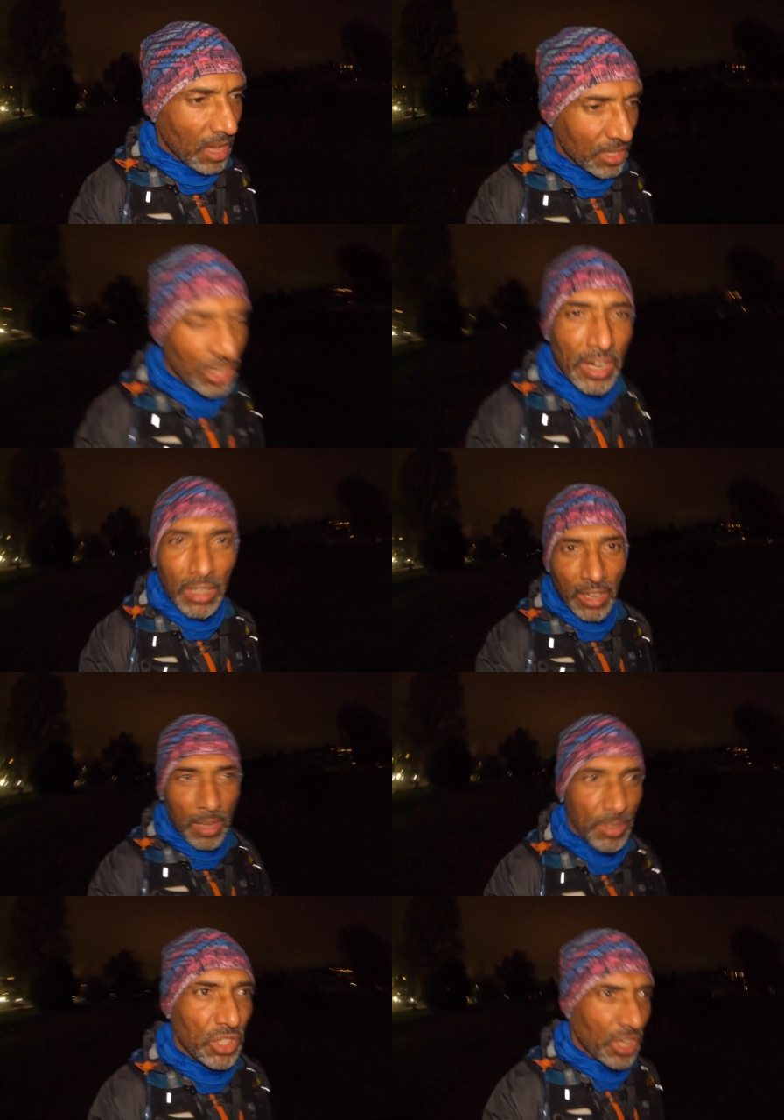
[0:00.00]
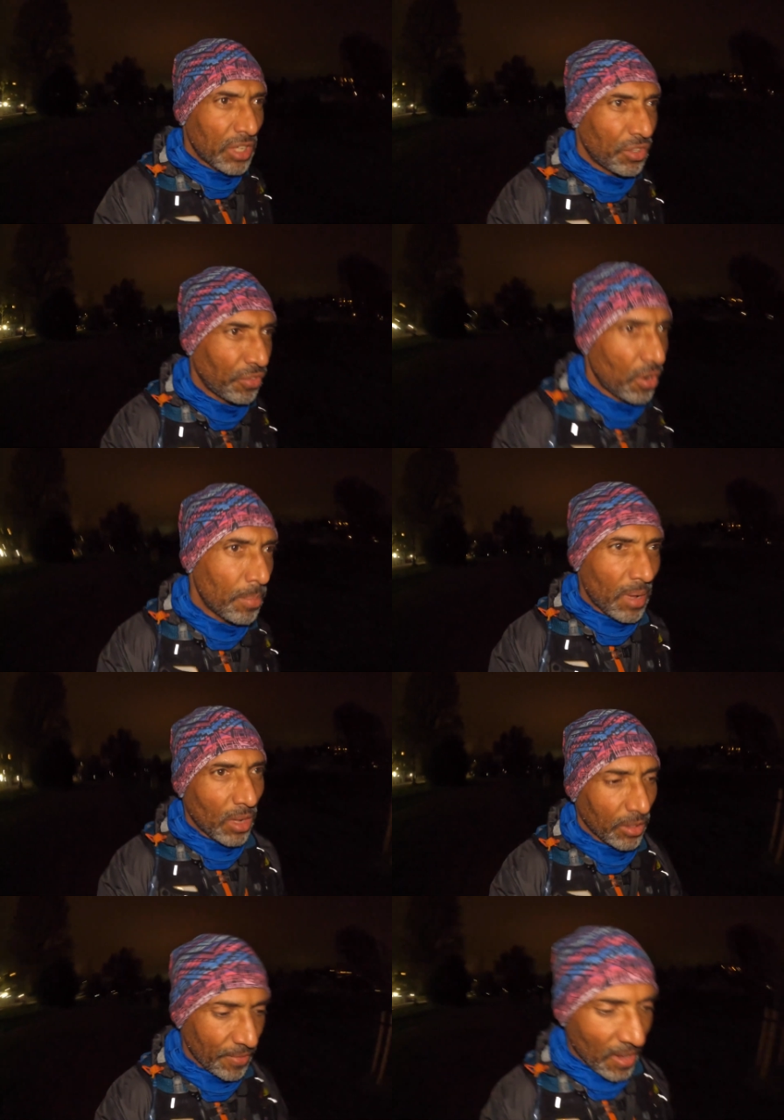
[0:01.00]
channel name has changed from
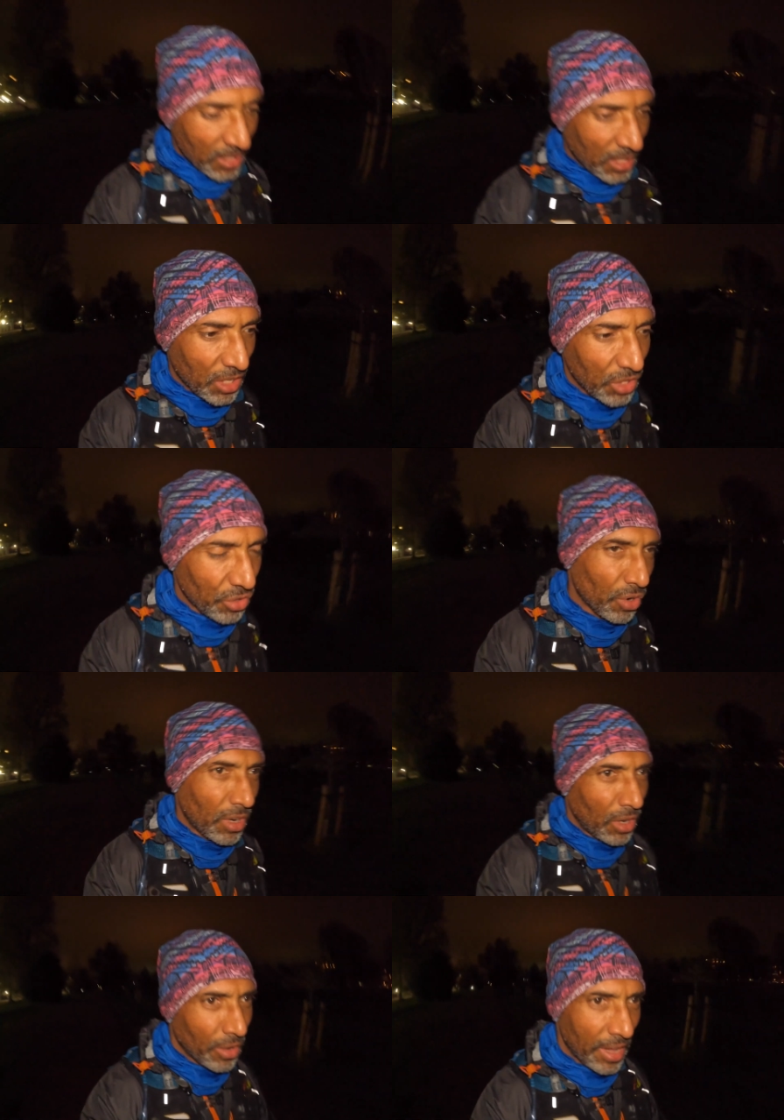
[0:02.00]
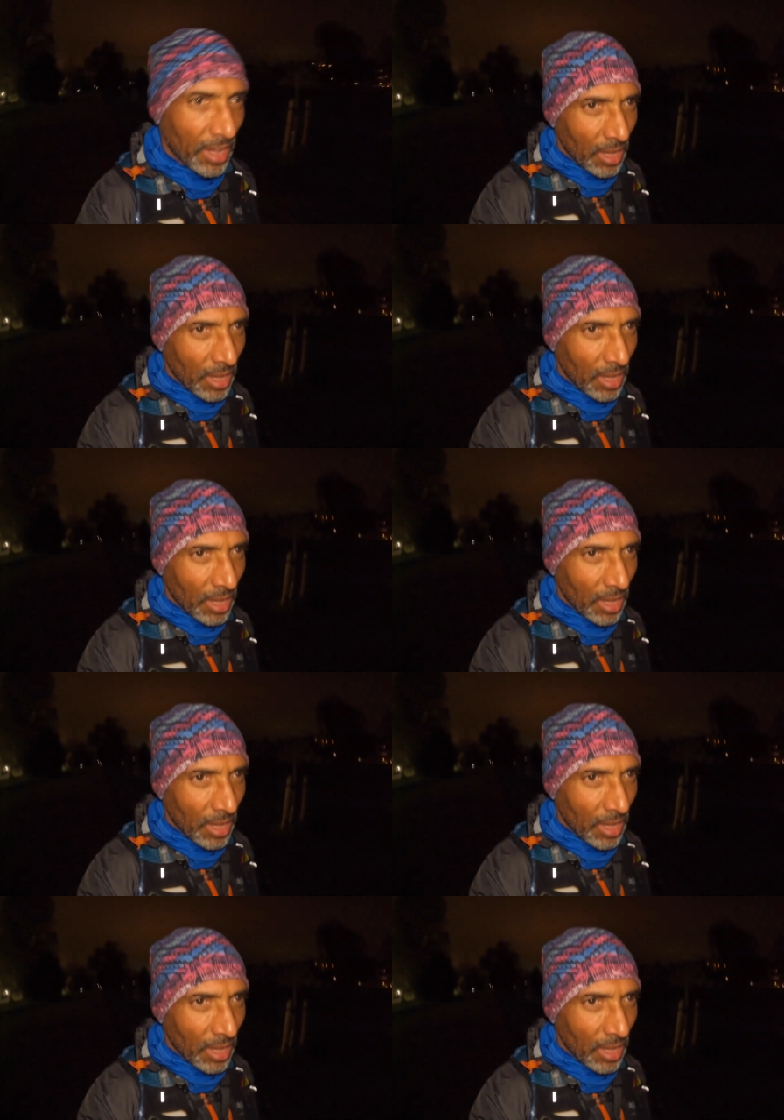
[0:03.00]
Older, Faster, Stronger, Longer,